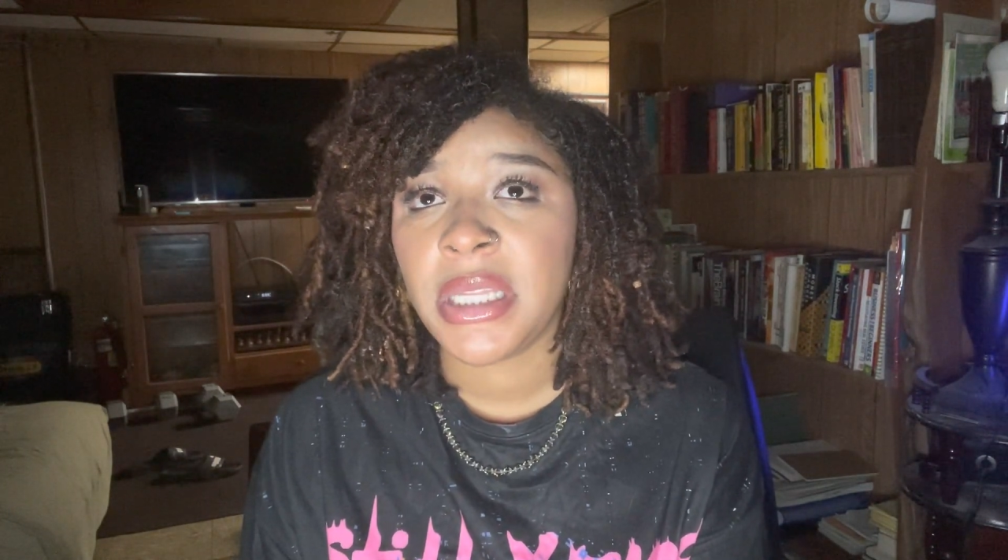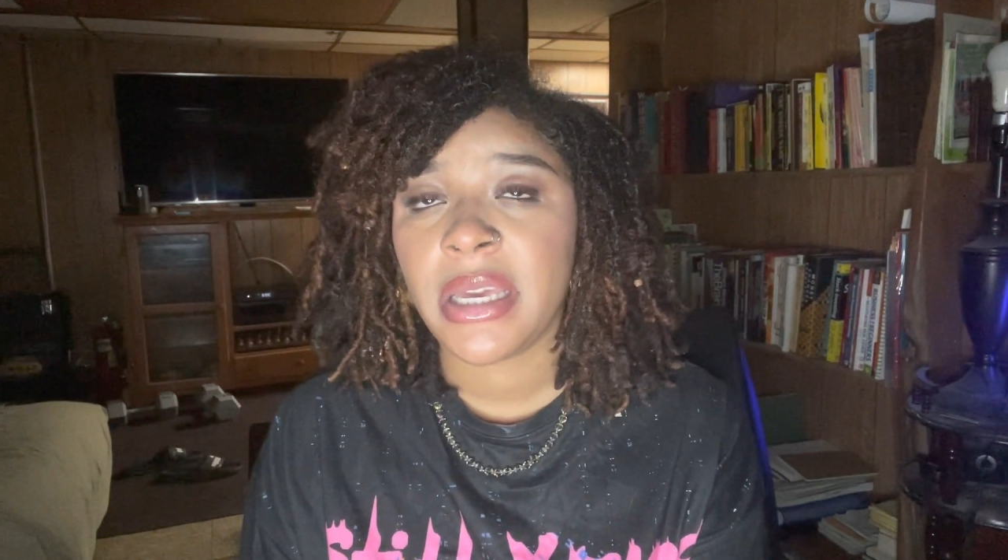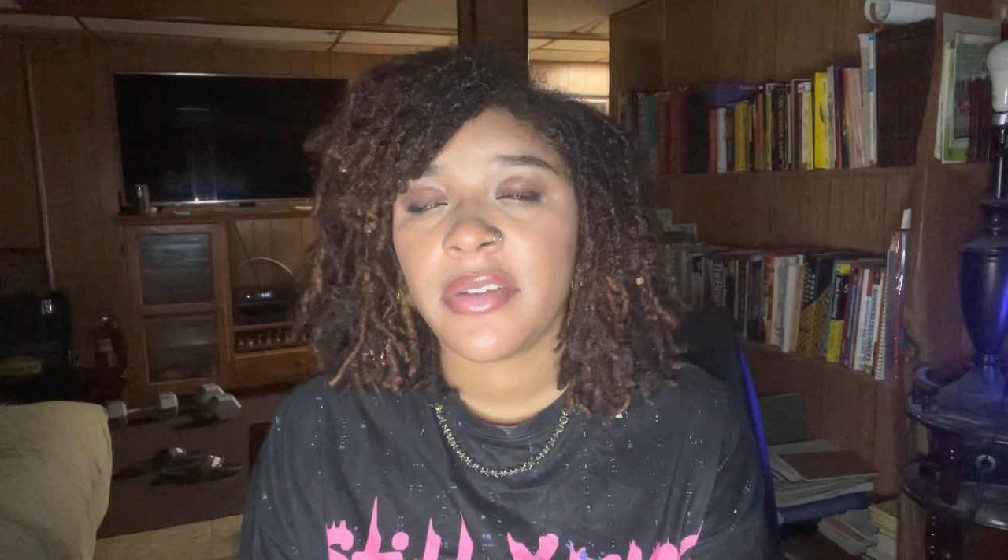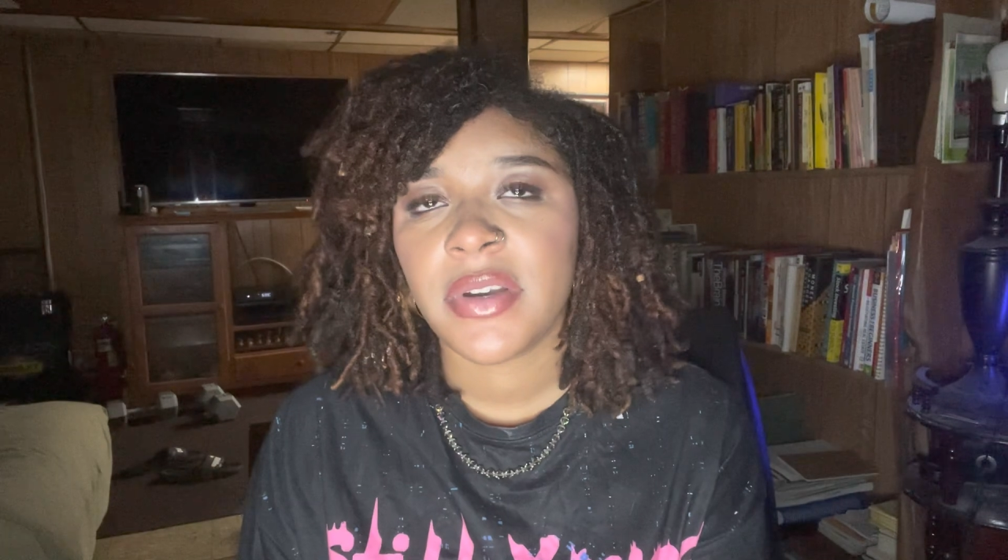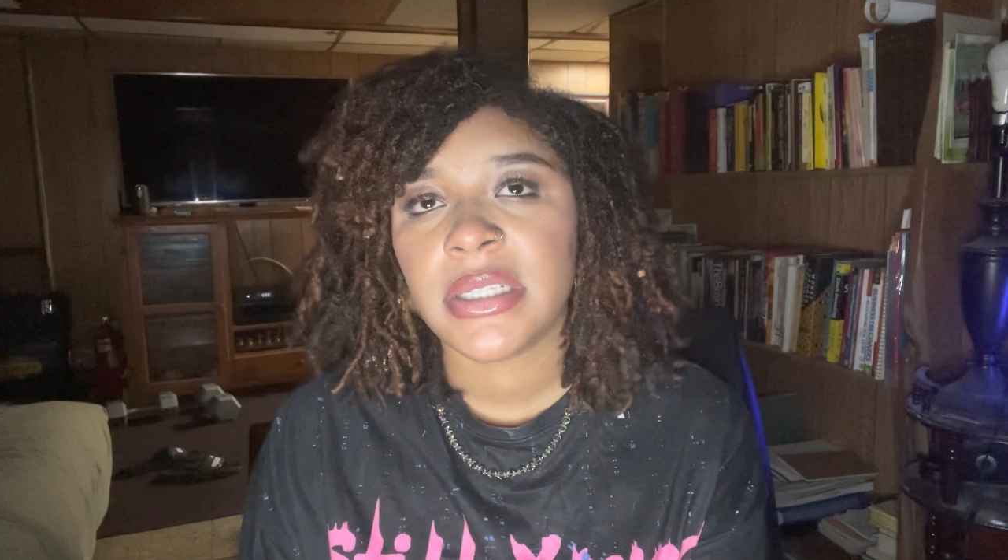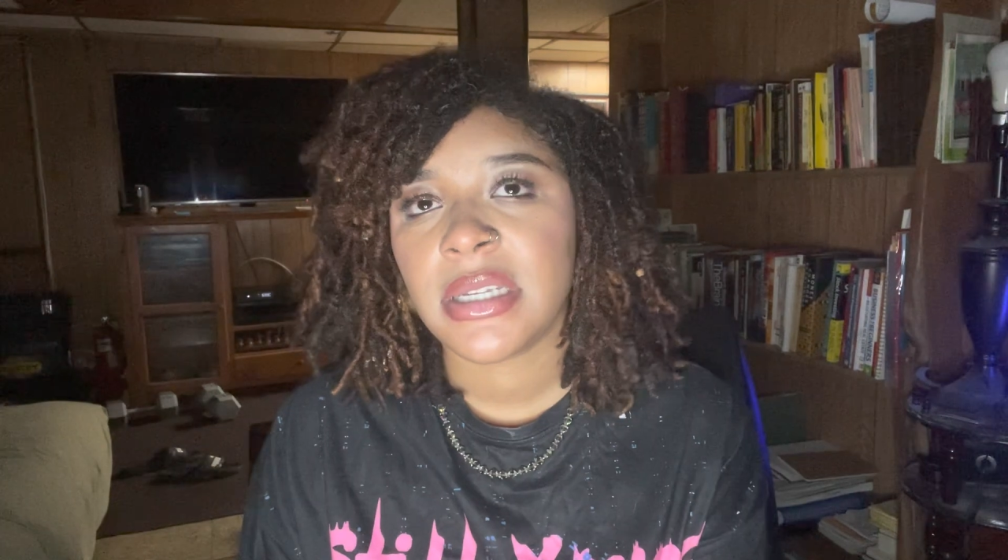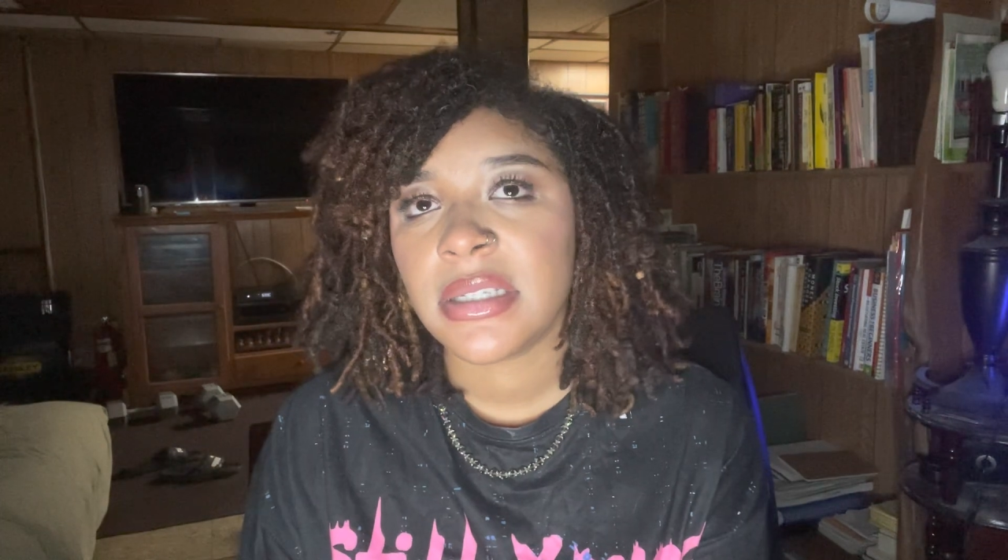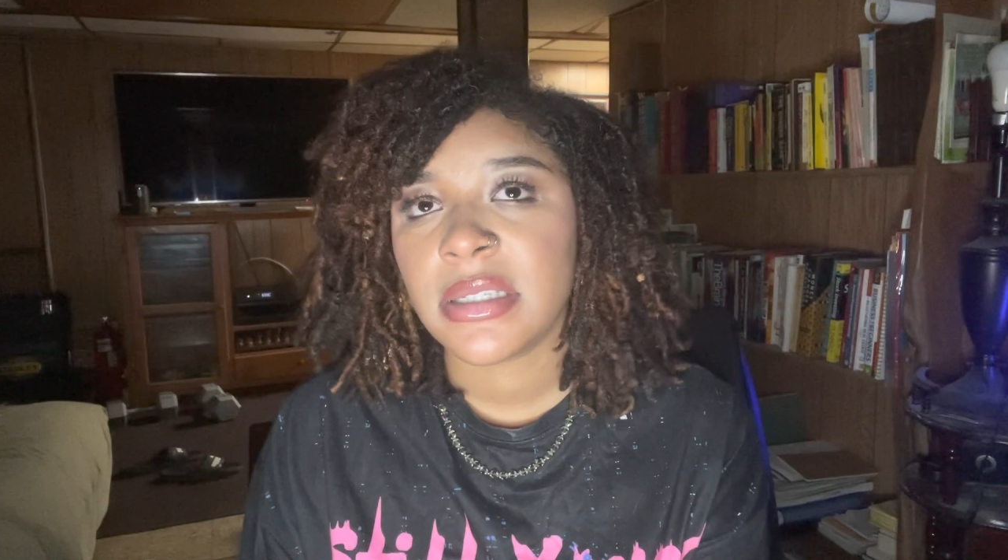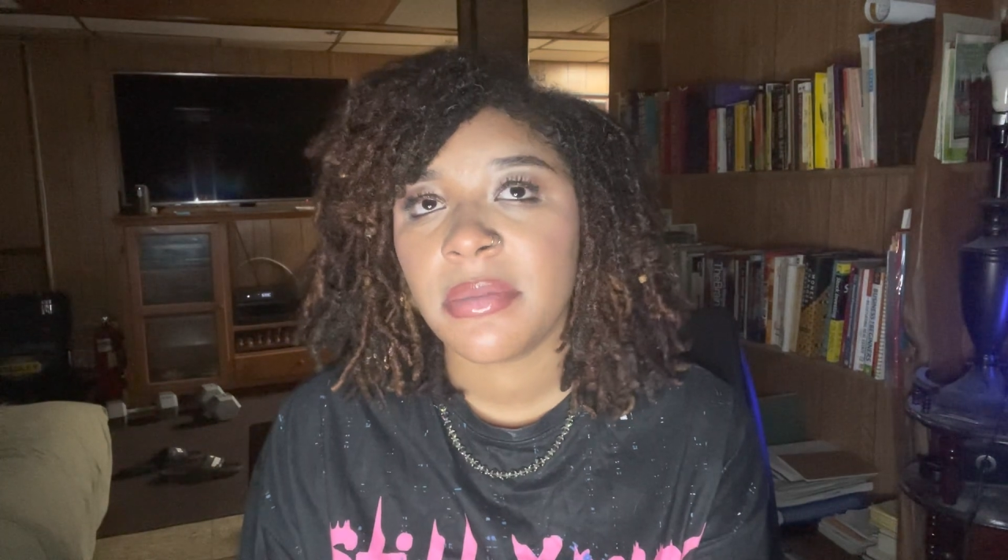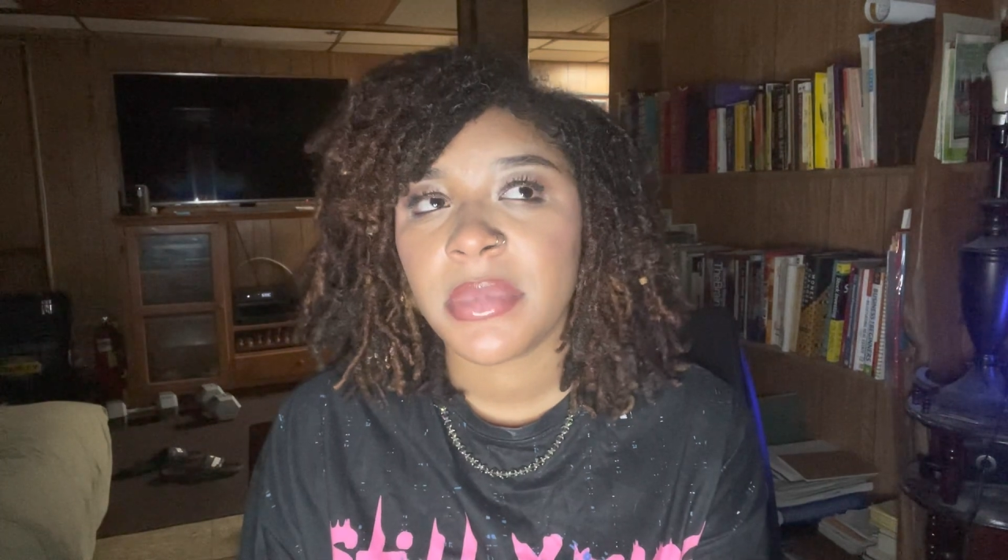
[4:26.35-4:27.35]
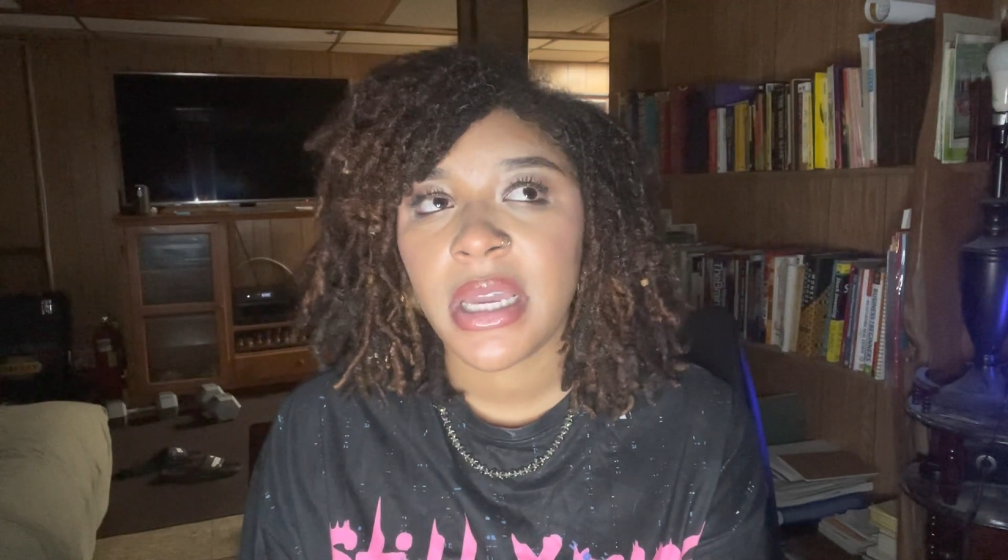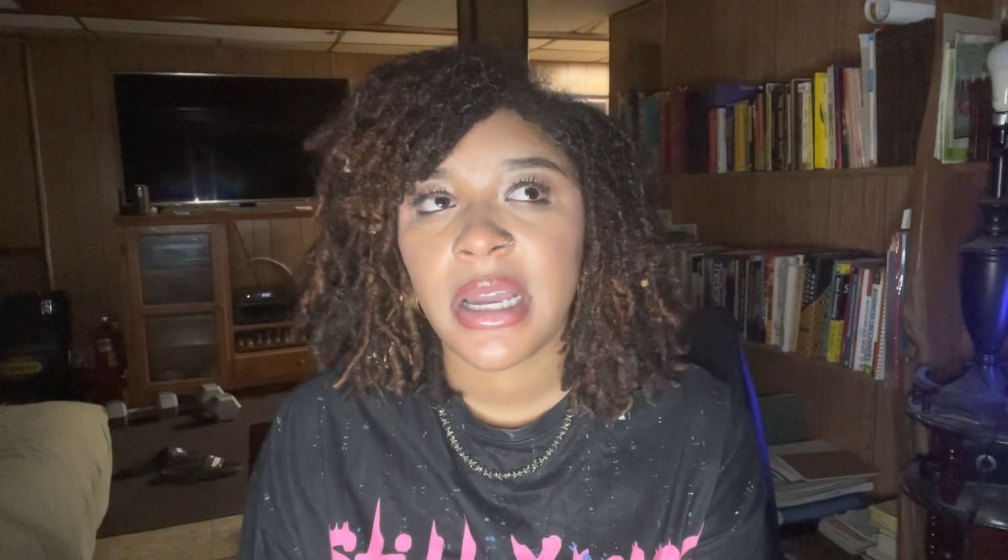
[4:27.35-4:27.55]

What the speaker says: like if I said something,